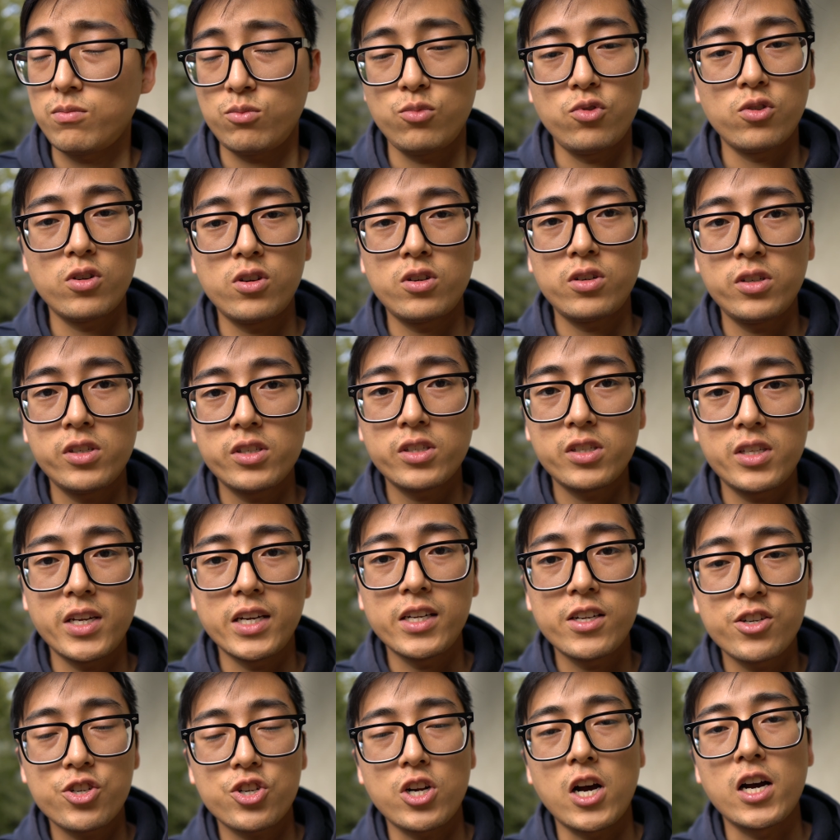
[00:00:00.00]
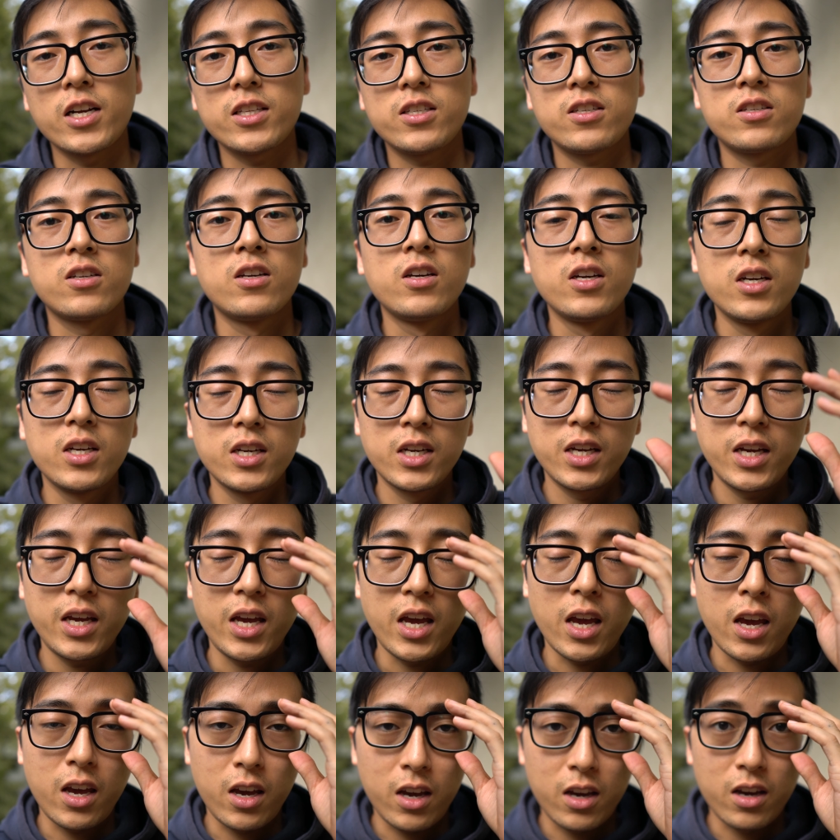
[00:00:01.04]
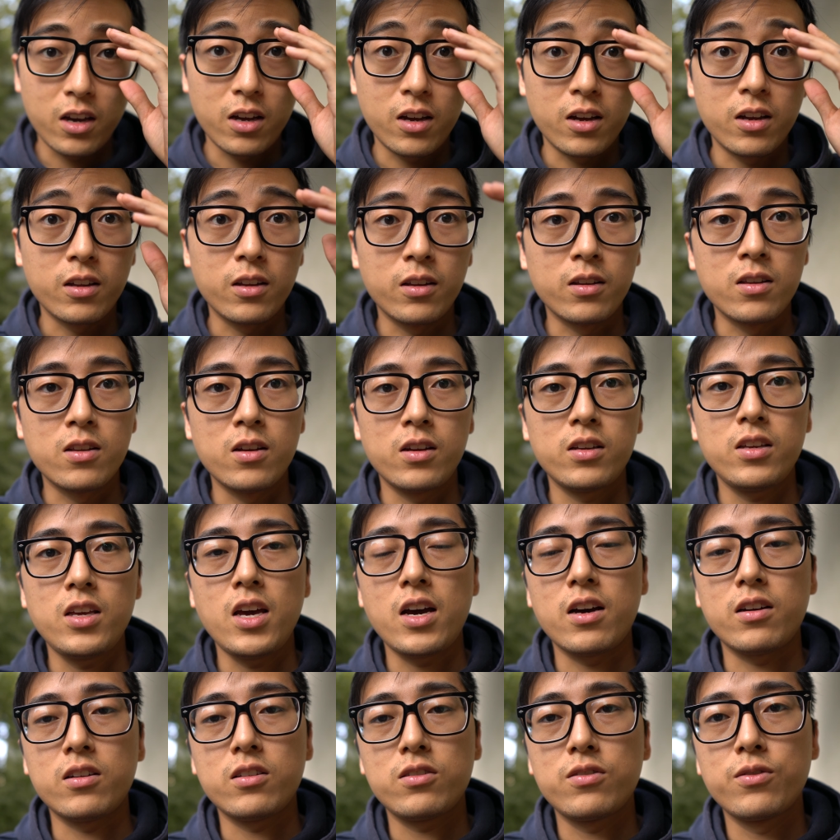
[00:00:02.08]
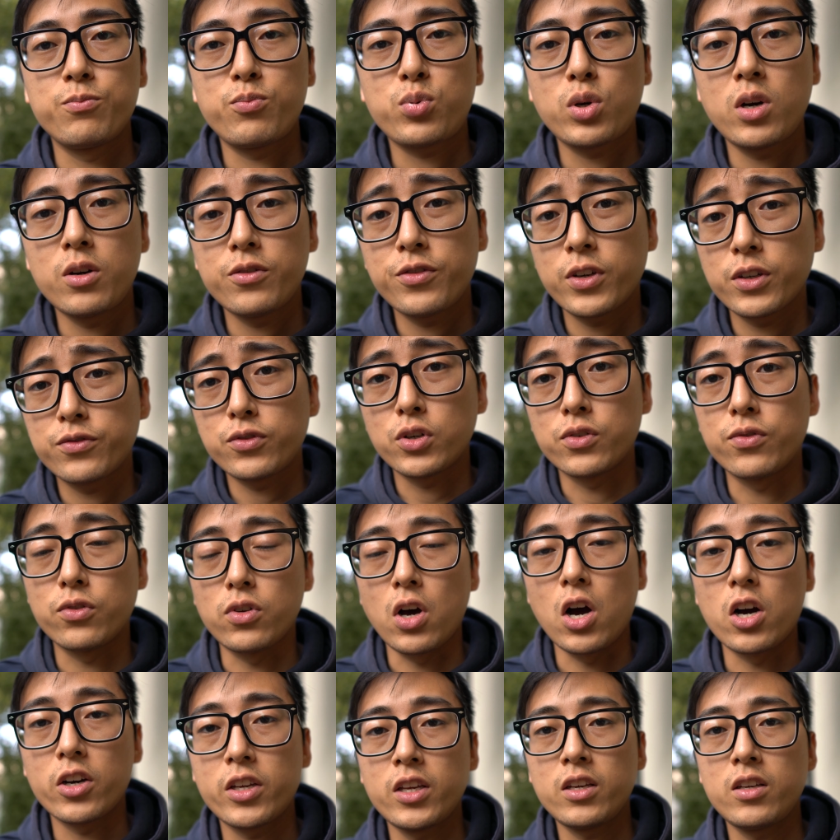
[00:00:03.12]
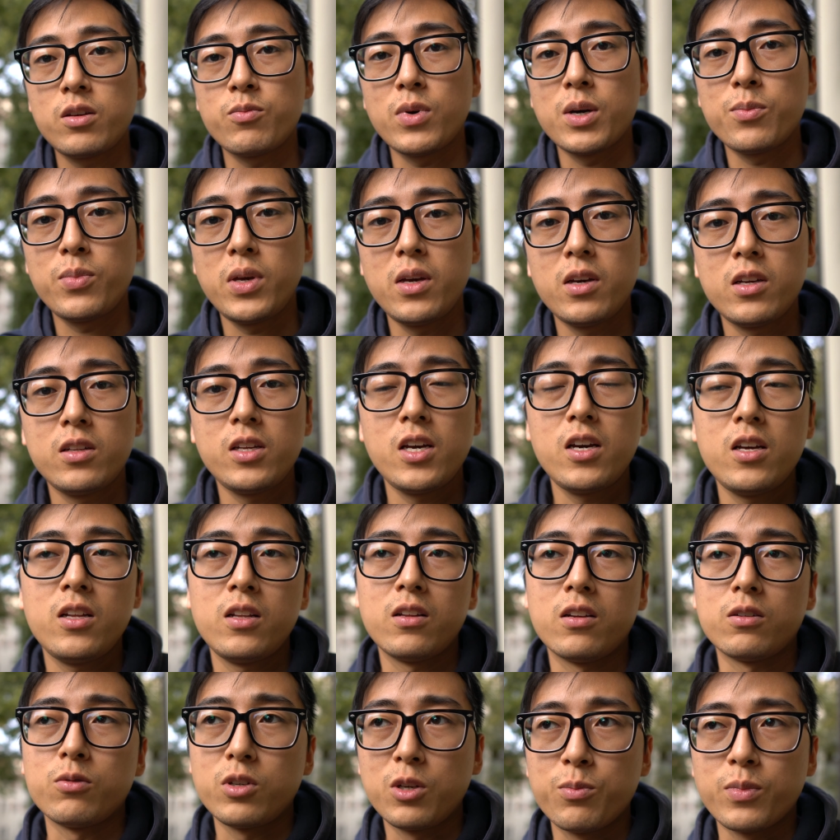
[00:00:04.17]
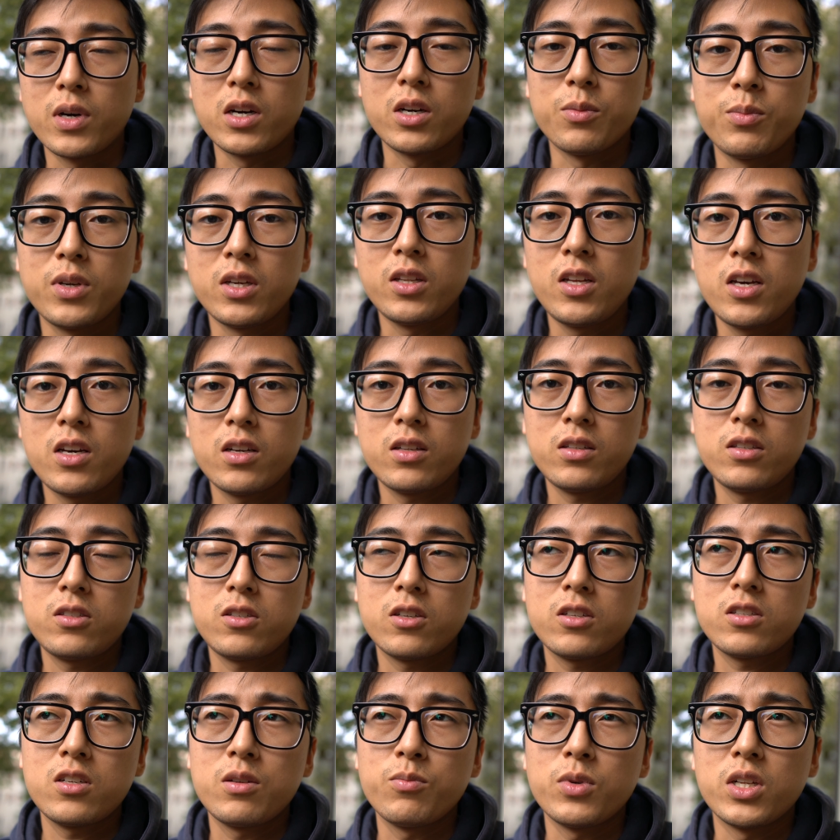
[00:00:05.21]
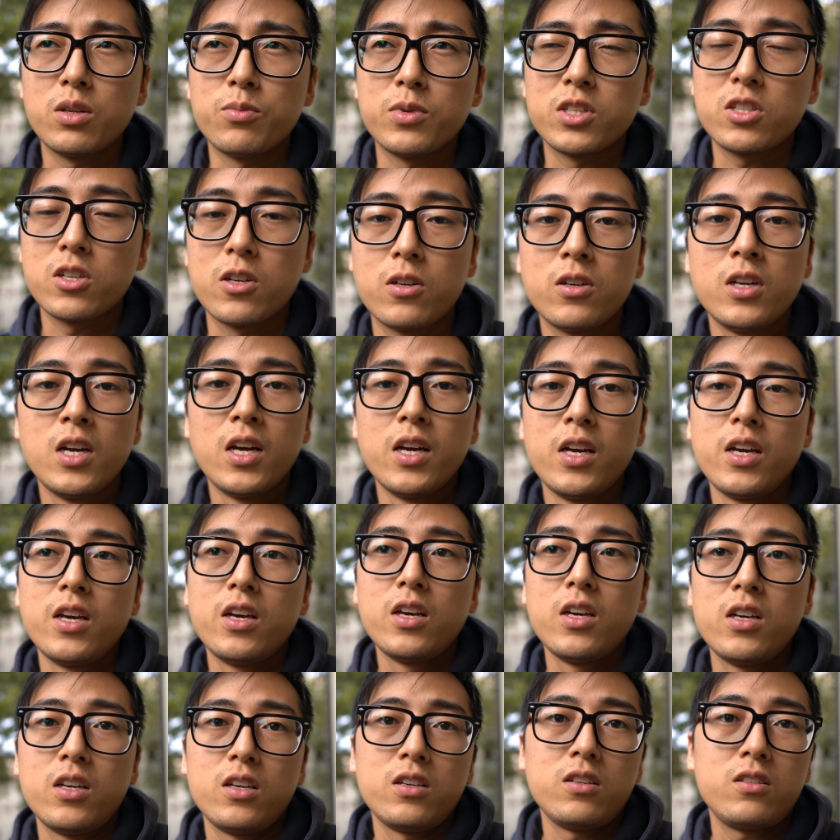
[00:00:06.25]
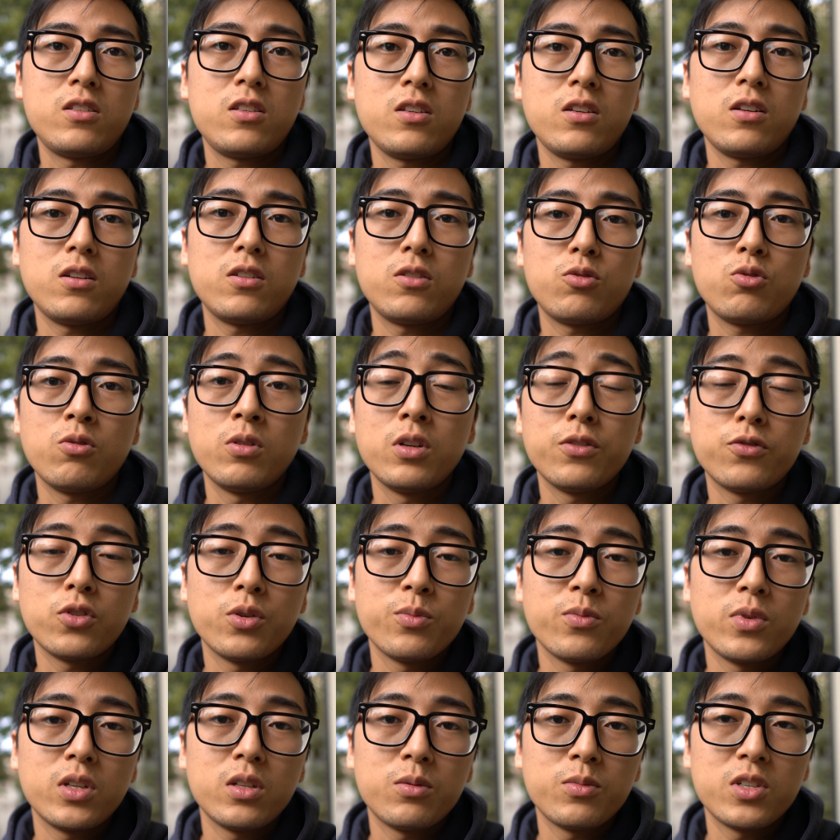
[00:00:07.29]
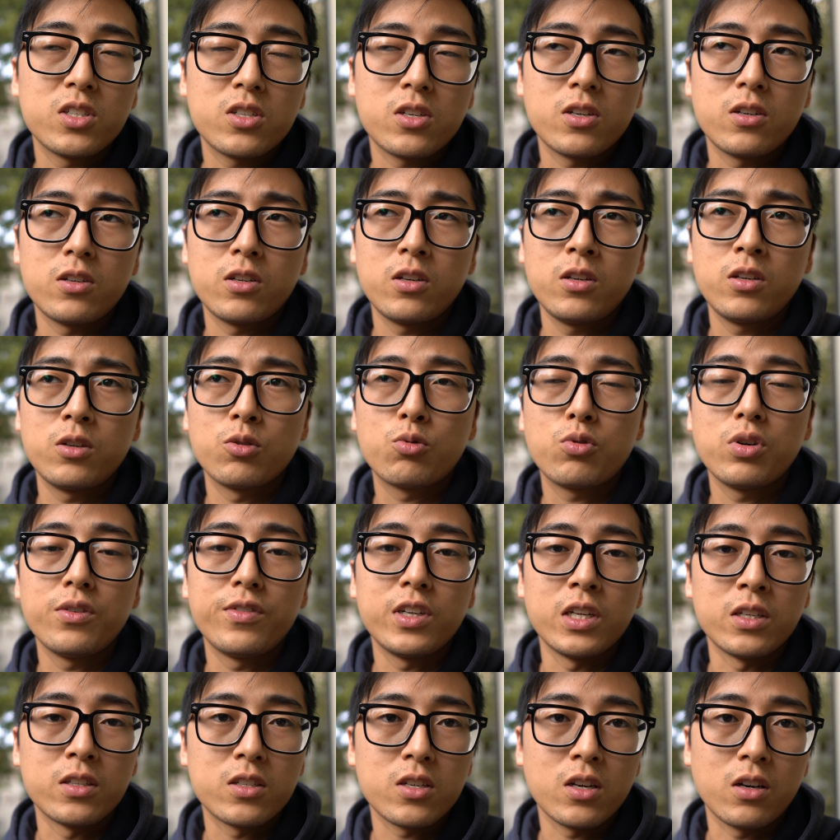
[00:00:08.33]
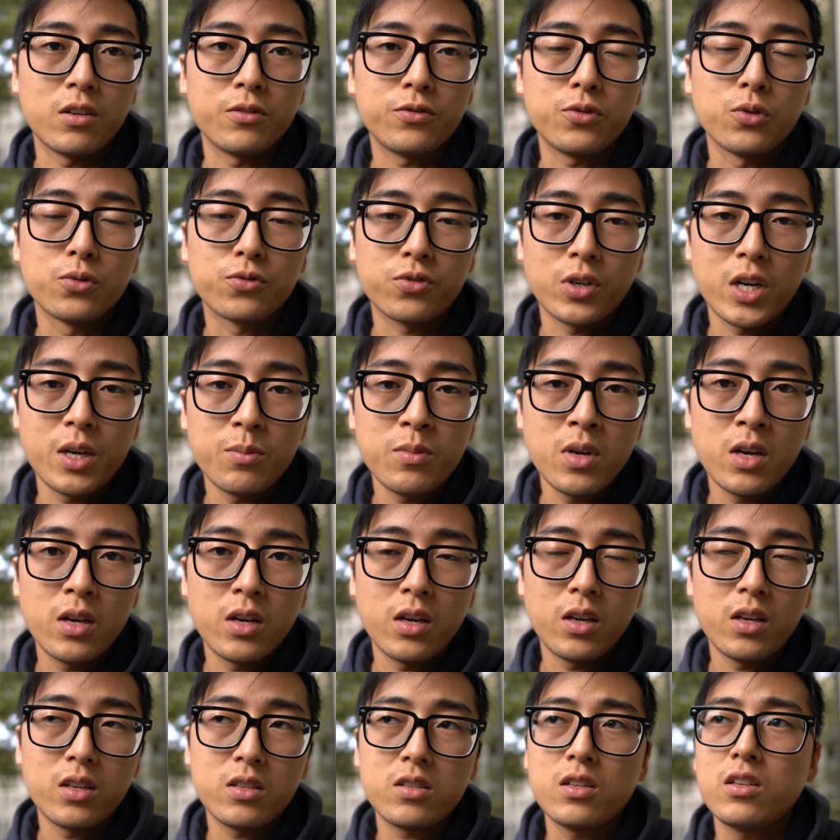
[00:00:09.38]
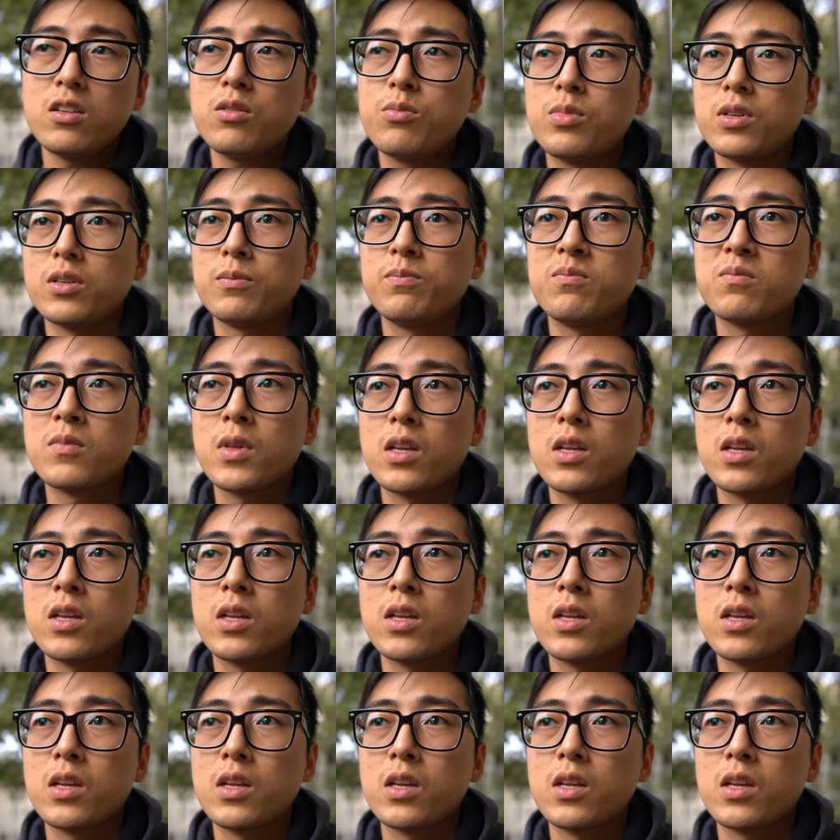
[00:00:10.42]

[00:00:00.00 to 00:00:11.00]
more steady shots, and yeah, it's perfect for vlogging in my opinion. 16mm. It's a 24mm equivalent on full frame. It's a little bit